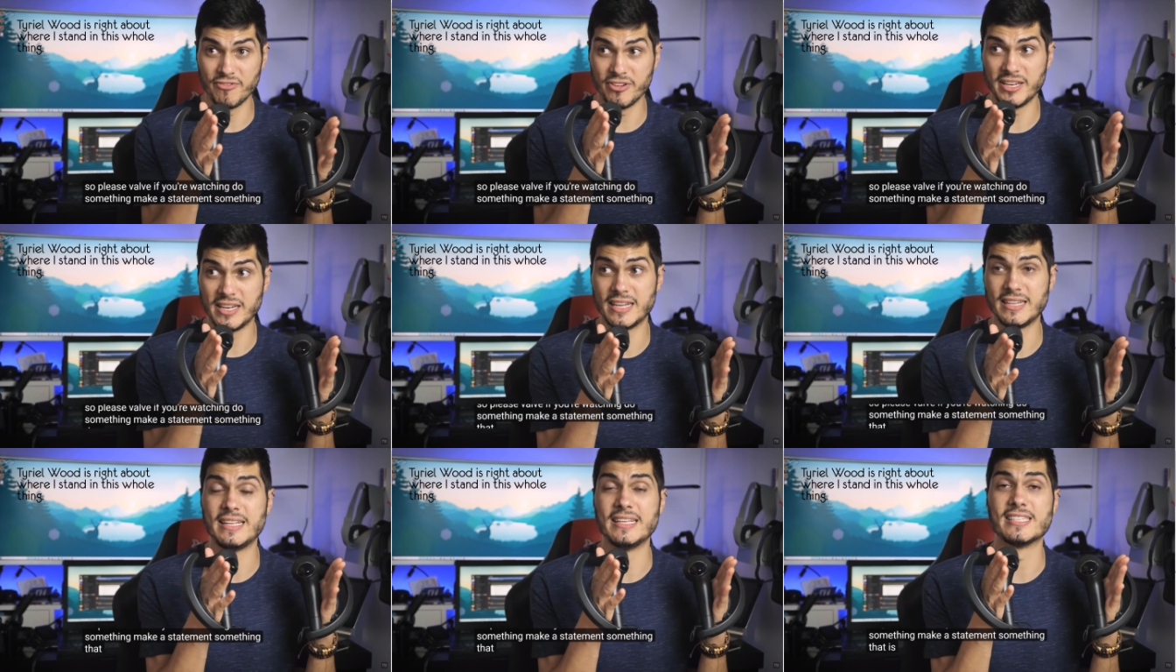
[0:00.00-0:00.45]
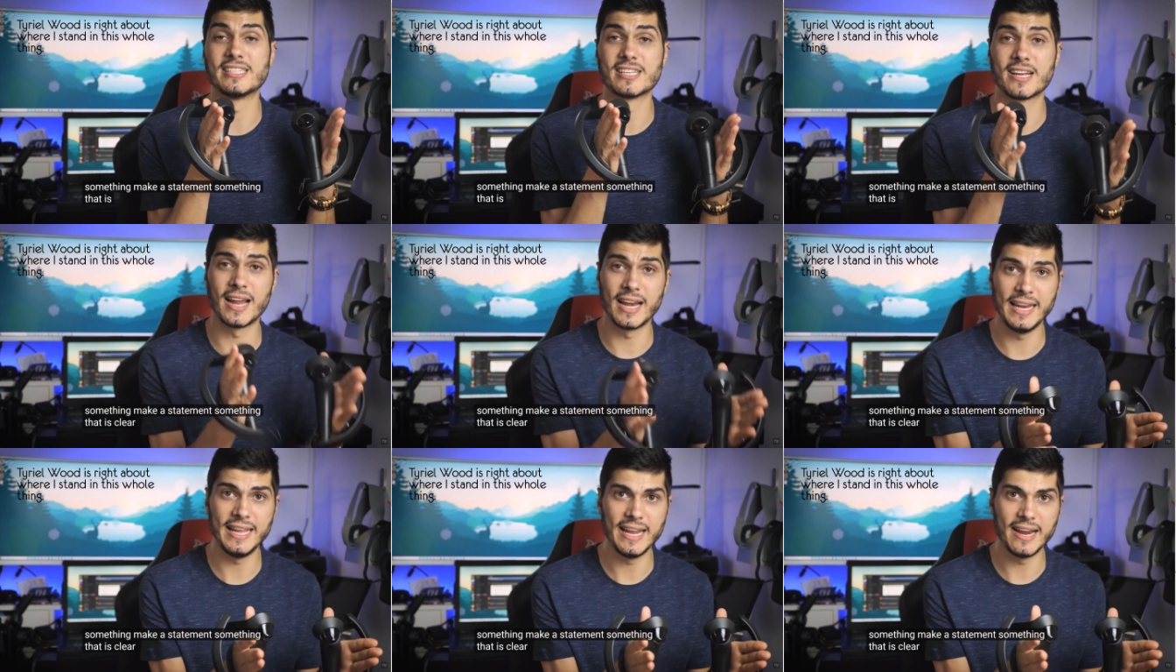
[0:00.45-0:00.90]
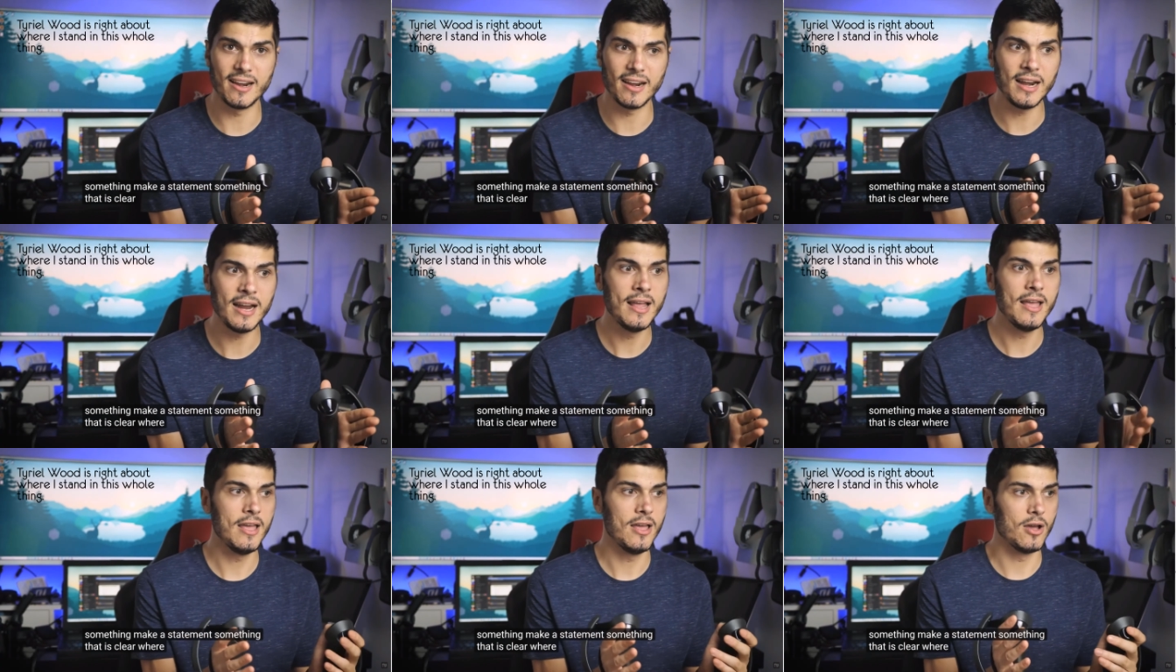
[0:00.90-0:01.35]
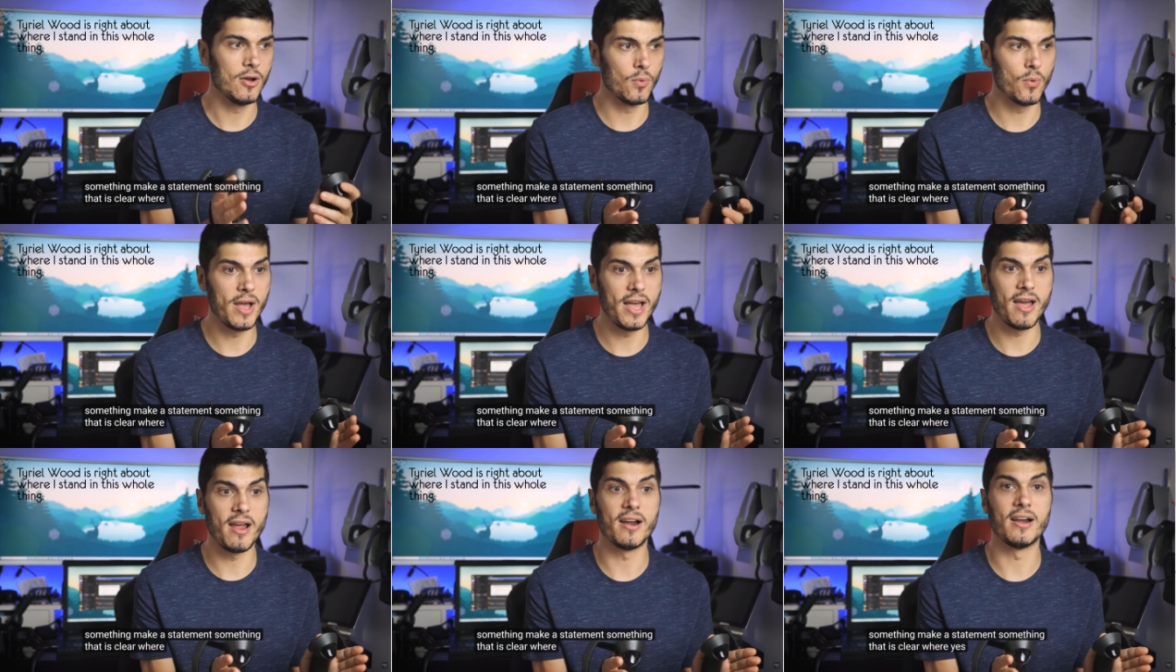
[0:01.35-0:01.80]
that it's Valve trying
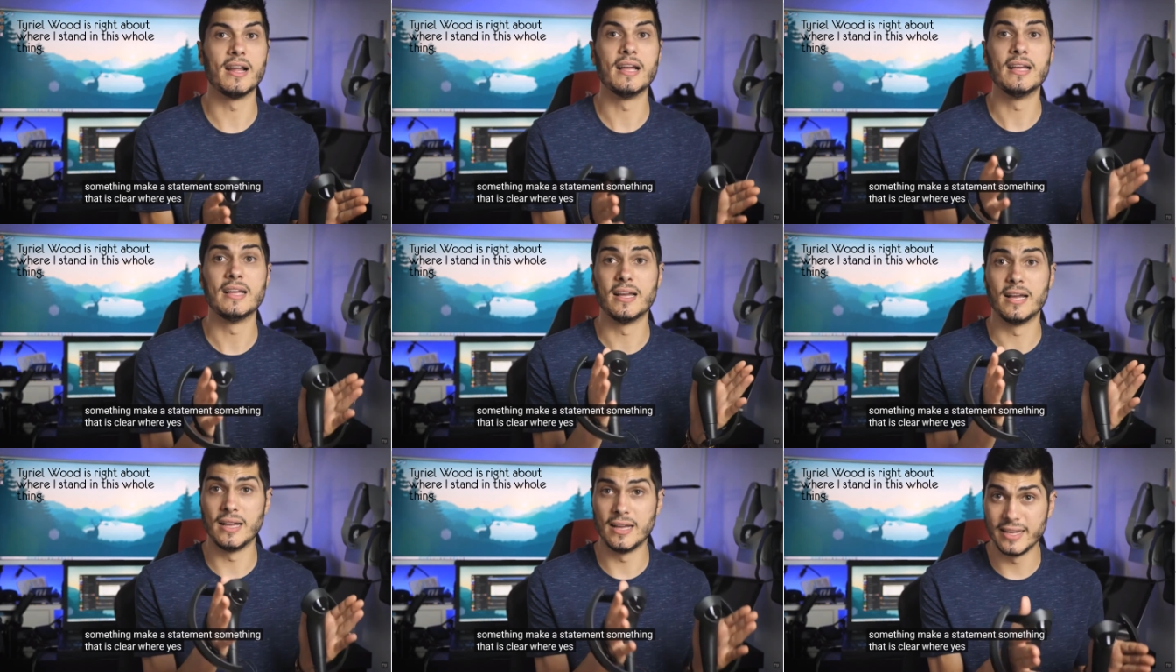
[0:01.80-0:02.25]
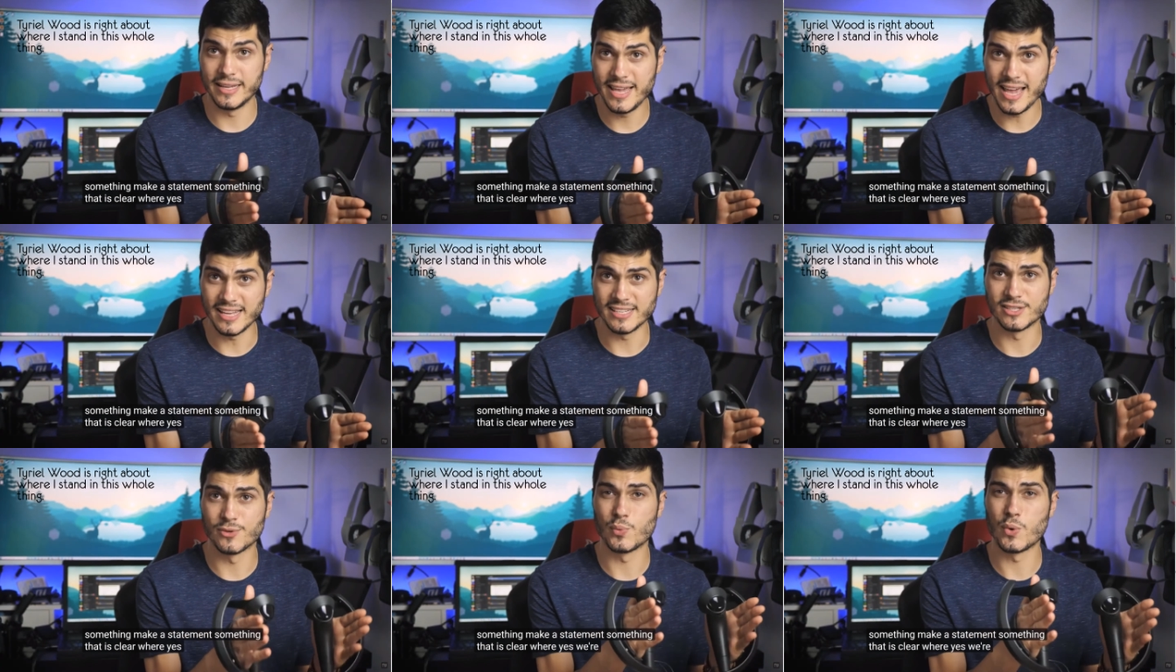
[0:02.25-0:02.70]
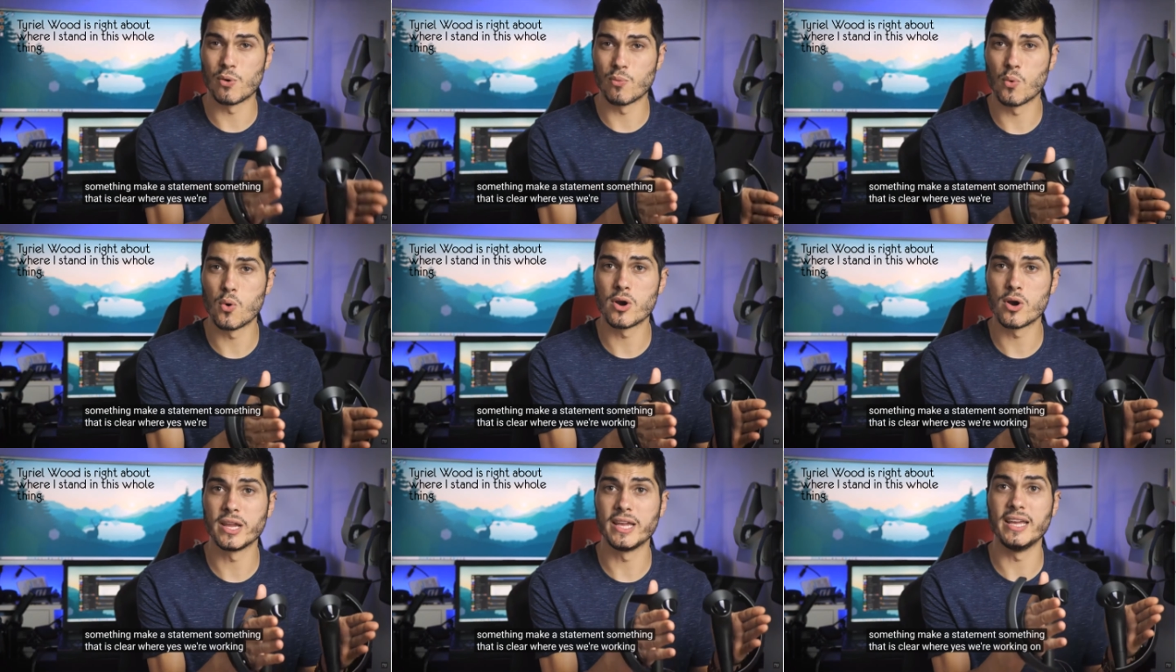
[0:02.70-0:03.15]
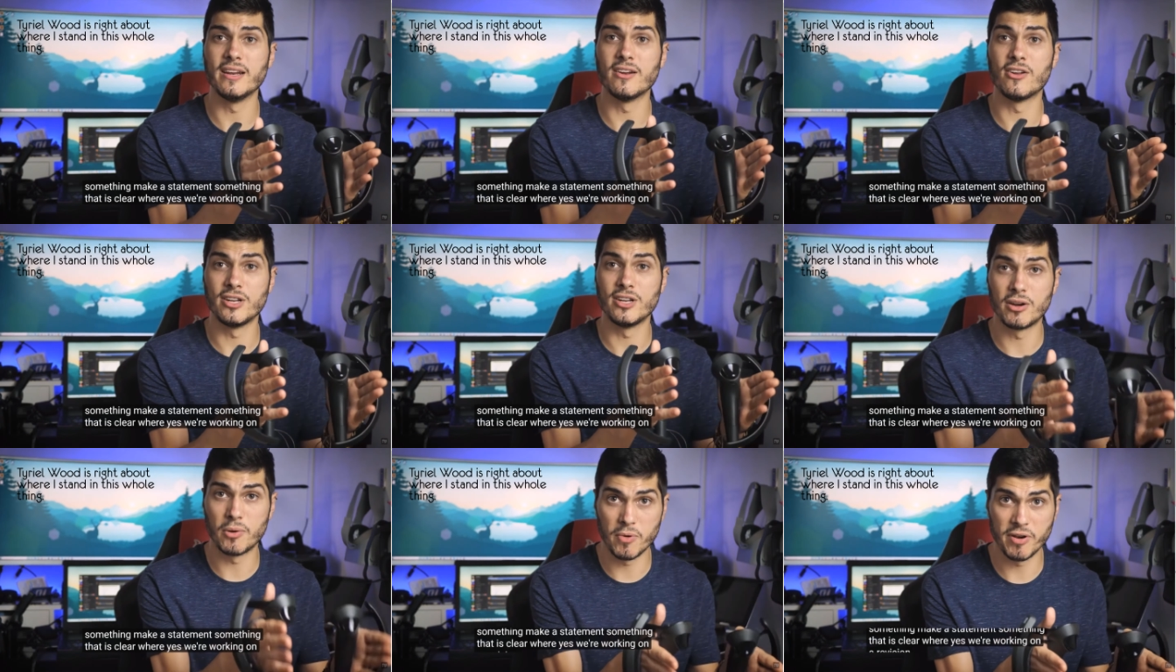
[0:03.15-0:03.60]
to fix the assembly lines so that
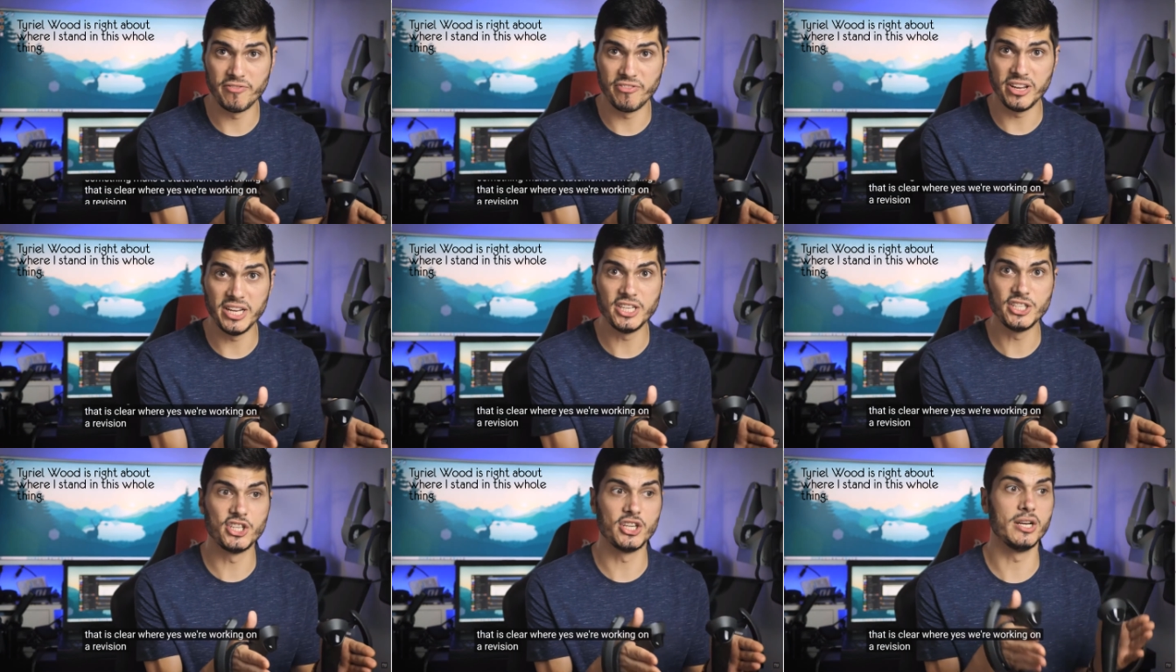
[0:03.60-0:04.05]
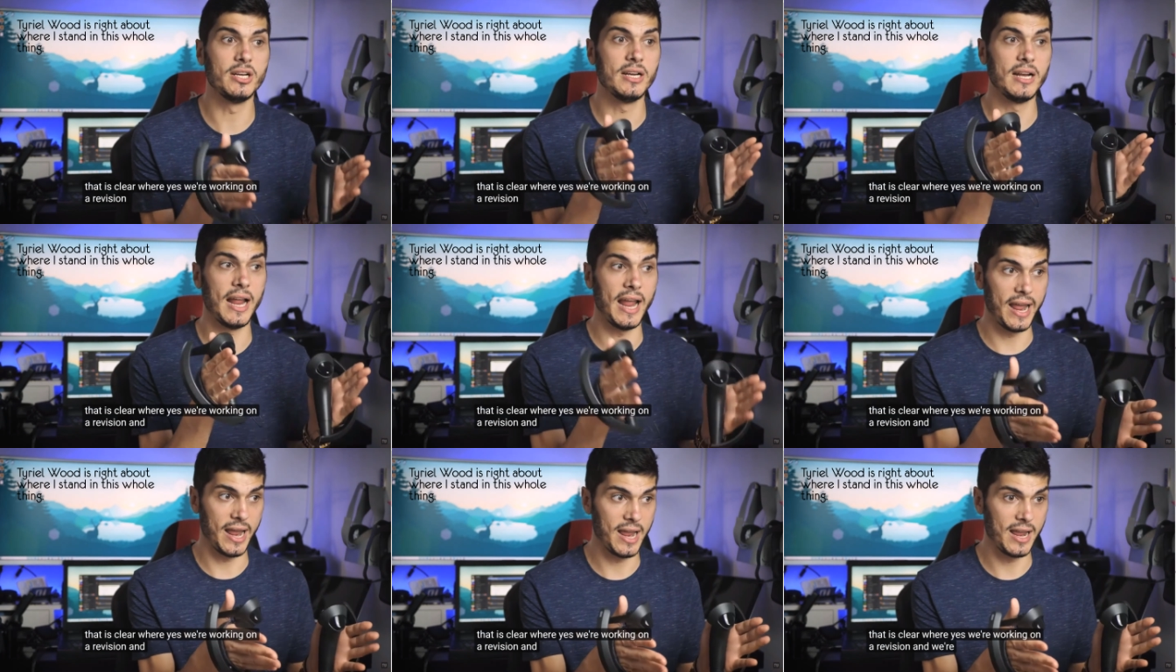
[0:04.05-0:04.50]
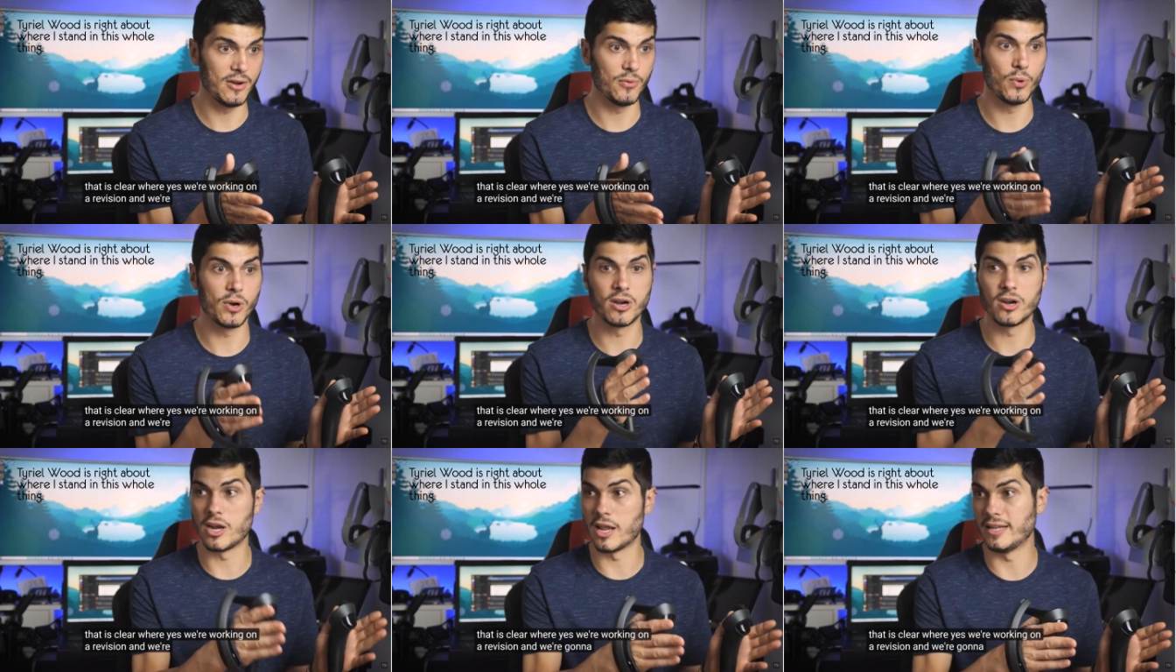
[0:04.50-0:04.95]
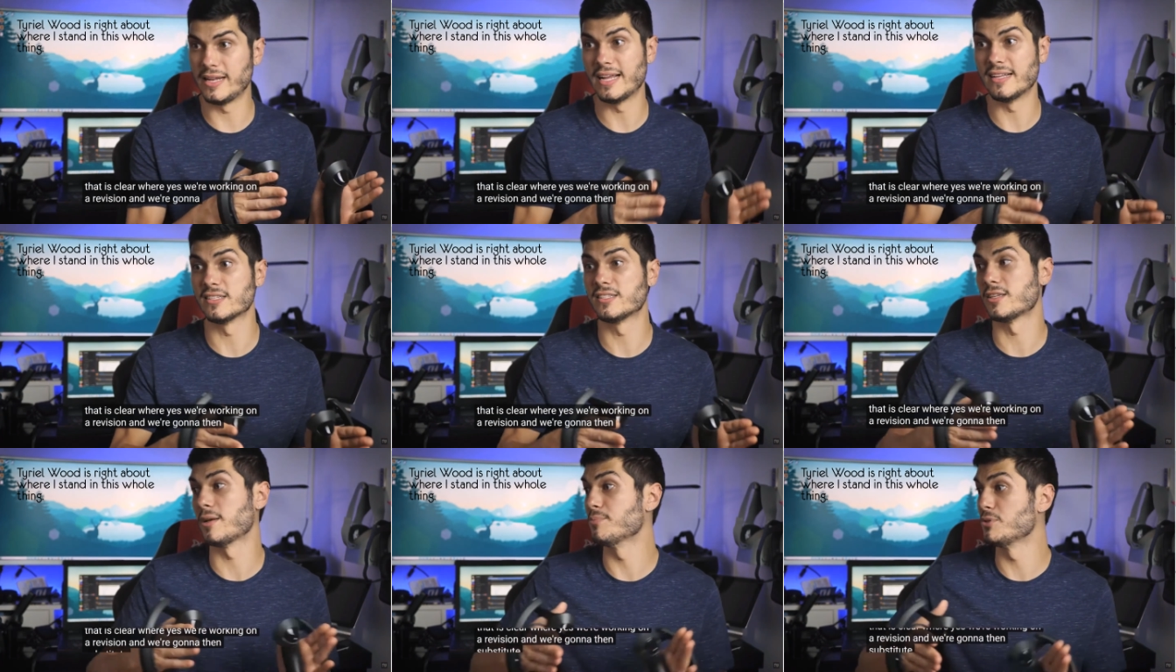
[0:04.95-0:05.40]
this doesn't ever happen with future
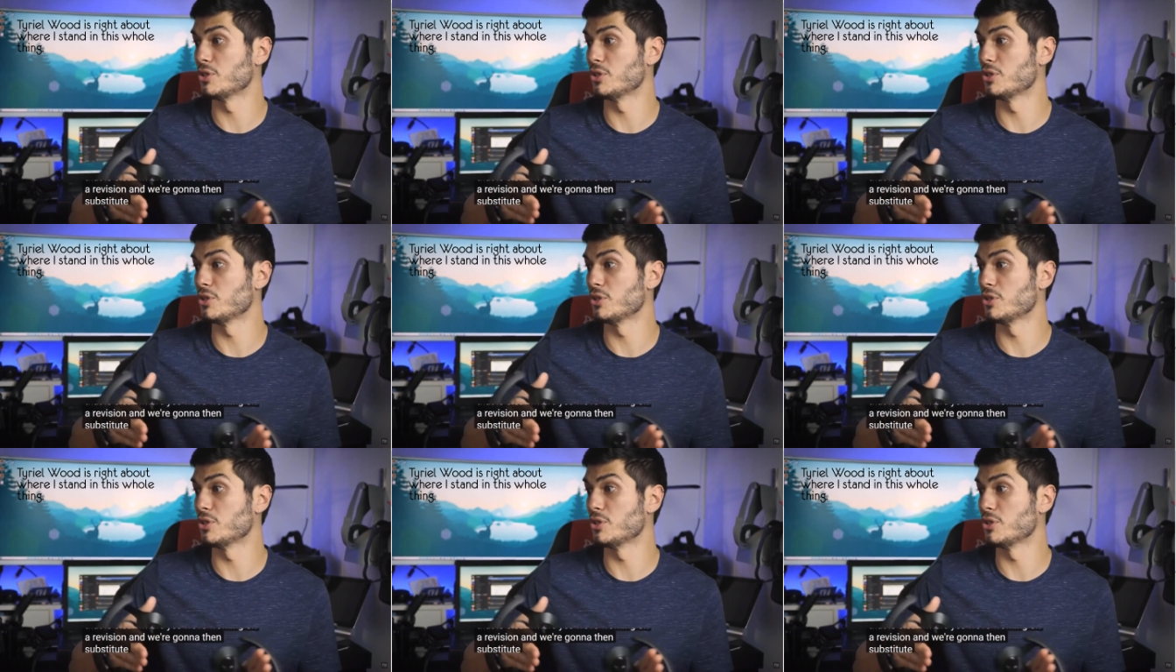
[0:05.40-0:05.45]
units.